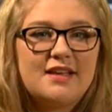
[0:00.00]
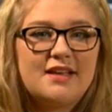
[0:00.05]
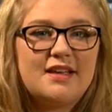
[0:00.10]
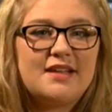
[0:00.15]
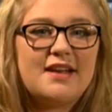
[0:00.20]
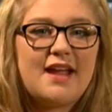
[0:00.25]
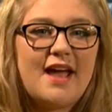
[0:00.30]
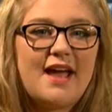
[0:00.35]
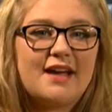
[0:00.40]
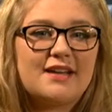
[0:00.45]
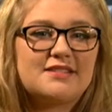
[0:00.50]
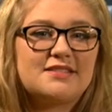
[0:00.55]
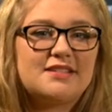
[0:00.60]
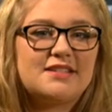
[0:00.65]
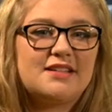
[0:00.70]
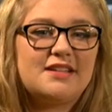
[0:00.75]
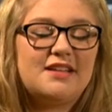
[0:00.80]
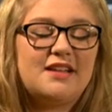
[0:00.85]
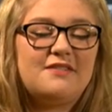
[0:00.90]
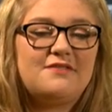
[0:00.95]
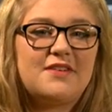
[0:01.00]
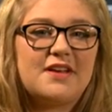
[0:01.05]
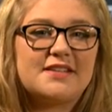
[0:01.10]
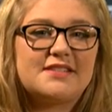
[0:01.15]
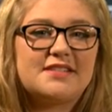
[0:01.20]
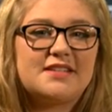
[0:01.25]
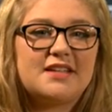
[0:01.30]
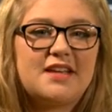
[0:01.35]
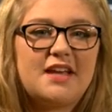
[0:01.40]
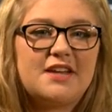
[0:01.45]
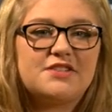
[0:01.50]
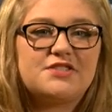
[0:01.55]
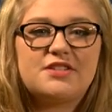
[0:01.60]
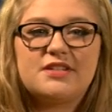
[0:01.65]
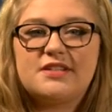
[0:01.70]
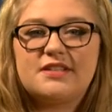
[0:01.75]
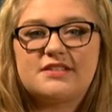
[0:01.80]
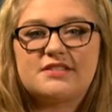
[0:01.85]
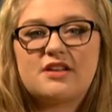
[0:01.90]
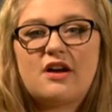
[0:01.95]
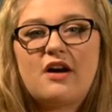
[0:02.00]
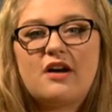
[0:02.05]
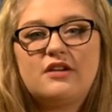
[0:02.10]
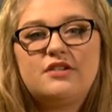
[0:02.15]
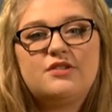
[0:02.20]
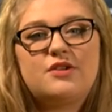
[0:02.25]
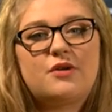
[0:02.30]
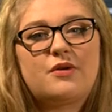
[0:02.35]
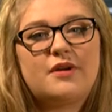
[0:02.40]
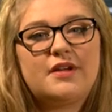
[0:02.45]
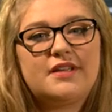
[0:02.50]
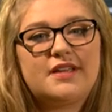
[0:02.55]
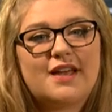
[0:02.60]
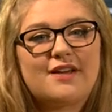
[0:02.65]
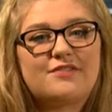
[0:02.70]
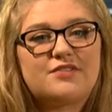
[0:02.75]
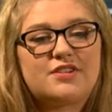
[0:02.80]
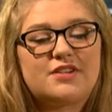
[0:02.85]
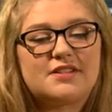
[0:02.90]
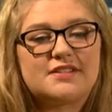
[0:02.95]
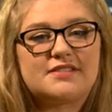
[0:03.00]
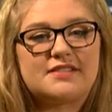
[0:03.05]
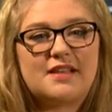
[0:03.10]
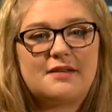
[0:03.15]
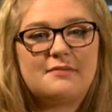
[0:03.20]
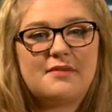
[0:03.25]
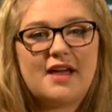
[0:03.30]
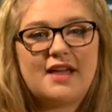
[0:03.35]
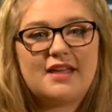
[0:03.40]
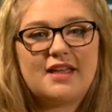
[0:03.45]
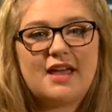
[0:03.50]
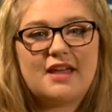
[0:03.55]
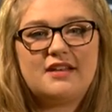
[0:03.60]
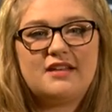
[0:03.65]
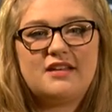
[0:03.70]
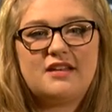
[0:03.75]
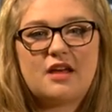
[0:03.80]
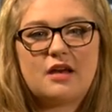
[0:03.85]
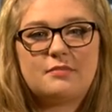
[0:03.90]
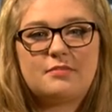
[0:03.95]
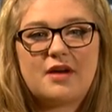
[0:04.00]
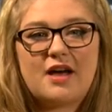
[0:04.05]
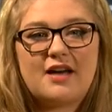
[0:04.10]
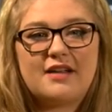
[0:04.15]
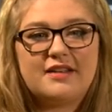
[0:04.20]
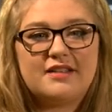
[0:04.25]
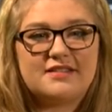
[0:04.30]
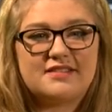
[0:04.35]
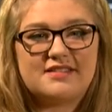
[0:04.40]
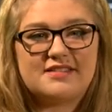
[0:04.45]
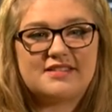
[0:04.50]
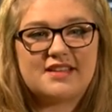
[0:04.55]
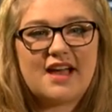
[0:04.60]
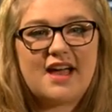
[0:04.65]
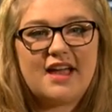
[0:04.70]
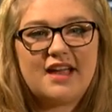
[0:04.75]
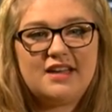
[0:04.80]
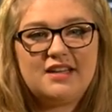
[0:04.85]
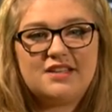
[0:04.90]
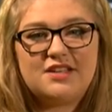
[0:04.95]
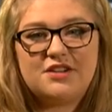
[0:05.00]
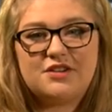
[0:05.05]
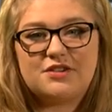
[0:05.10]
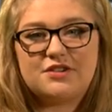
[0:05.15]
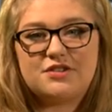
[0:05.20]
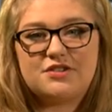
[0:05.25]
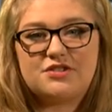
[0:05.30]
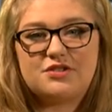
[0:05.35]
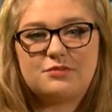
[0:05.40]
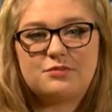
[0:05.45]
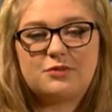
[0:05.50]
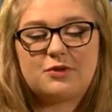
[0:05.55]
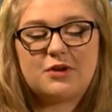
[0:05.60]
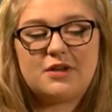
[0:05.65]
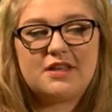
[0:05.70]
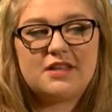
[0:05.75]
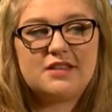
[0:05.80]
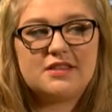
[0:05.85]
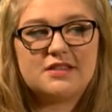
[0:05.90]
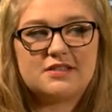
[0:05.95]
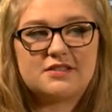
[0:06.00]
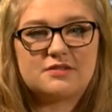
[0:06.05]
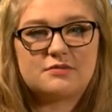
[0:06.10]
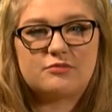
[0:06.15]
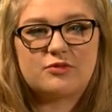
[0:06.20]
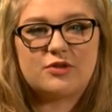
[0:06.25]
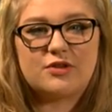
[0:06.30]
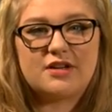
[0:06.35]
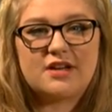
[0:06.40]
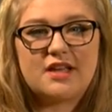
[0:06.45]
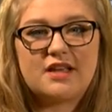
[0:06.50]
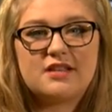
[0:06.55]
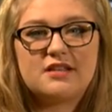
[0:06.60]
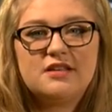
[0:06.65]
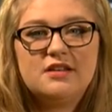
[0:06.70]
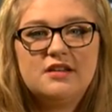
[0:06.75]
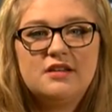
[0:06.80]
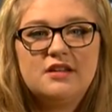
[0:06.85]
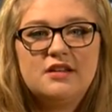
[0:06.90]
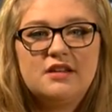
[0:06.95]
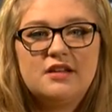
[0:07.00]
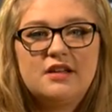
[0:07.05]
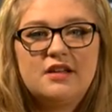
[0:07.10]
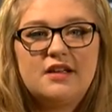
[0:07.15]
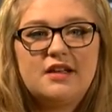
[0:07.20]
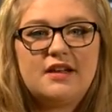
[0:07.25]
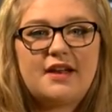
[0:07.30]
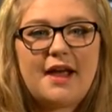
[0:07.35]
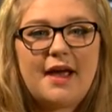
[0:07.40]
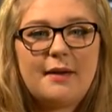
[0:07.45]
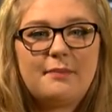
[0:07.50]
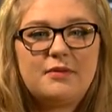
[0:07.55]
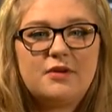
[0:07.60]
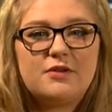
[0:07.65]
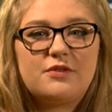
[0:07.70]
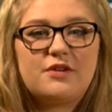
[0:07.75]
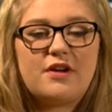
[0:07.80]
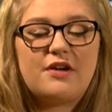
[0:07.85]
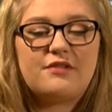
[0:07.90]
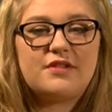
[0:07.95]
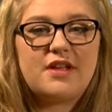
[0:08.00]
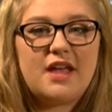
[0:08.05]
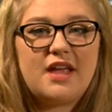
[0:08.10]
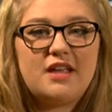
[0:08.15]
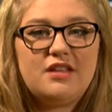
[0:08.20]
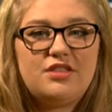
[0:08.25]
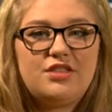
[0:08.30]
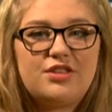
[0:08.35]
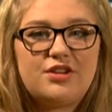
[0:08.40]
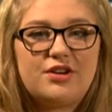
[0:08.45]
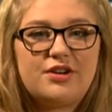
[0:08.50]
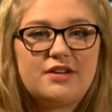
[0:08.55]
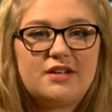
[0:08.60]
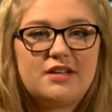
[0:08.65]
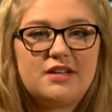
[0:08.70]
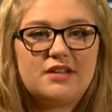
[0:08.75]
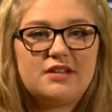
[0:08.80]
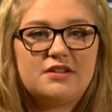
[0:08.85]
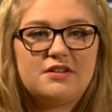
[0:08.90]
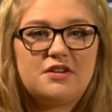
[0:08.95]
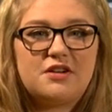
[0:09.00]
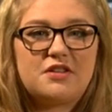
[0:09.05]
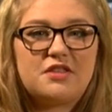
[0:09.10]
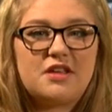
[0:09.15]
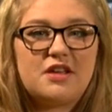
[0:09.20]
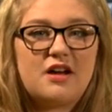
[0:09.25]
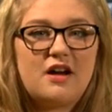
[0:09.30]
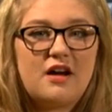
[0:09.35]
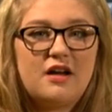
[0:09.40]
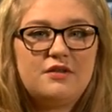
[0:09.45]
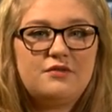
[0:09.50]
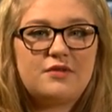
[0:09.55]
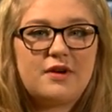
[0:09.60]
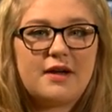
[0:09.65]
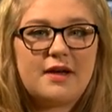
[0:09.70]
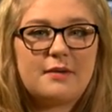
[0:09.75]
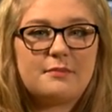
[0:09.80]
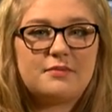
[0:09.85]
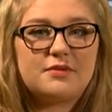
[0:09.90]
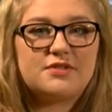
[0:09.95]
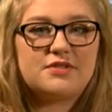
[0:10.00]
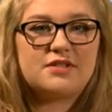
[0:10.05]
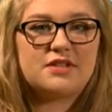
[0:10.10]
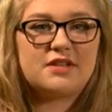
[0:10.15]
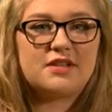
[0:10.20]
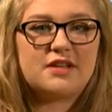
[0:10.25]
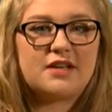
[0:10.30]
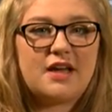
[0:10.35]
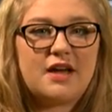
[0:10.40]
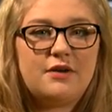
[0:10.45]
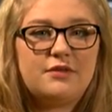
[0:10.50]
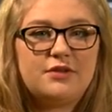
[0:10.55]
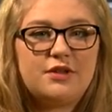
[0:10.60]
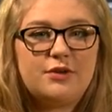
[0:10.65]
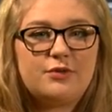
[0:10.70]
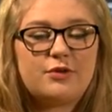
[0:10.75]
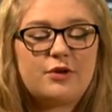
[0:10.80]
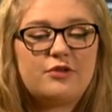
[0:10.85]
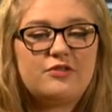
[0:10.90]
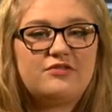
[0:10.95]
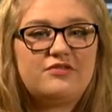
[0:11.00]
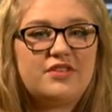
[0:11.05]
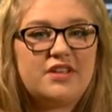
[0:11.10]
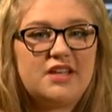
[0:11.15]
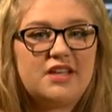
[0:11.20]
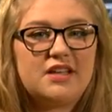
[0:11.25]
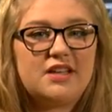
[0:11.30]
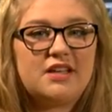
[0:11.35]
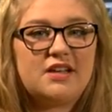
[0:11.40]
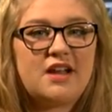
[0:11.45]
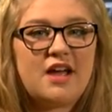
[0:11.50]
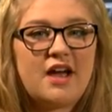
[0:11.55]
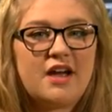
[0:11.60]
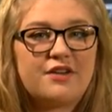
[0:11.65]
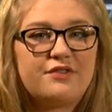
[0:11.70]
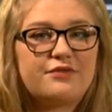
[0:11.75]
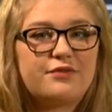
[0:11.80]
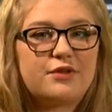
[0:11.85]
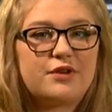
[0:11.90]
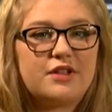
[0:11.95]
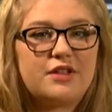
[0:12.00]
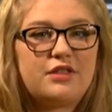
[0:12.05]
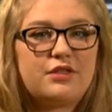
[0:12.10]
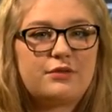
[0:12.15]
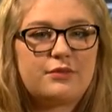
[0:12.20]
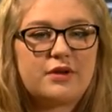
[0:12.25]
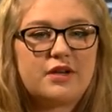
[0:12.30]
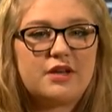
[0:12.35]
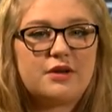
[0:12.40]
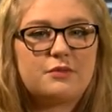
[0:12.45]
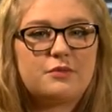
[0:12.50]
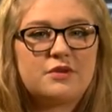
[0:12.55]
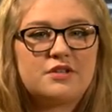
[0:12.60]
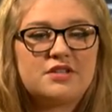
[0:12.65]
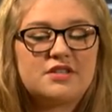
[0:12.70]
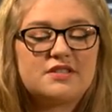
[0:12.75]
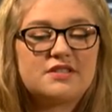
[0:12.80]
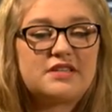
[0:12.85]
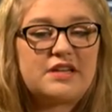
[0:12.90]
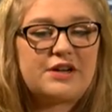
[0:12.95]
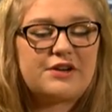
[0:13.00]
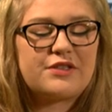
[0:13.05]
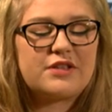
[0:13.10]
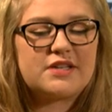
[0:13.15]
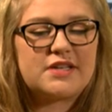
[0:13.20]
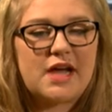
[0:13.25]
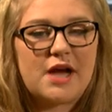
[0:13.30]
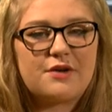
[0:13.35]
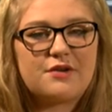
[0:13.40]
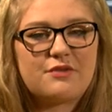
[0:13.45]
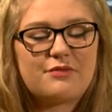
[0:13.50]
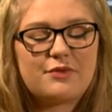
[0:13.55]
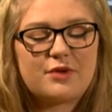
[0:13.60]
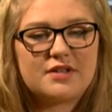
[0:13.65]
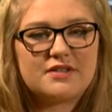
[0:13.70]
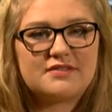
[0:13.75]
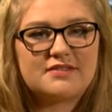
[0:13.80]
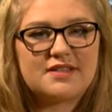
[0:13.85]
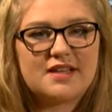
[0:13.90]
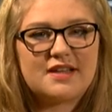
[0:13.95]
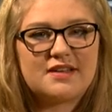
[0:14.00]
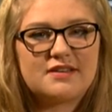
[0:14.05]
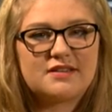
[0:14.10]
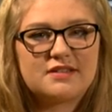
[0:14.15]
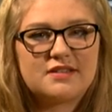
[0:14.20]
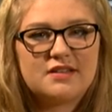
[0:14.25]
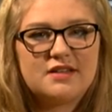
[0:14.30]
An accident investigation is ongoing after a semi ended up on its side here in Sheboygan this morning. It happened around 8.30 near the on-ramp to the County Road V and I-43, which is near the town of Wilson.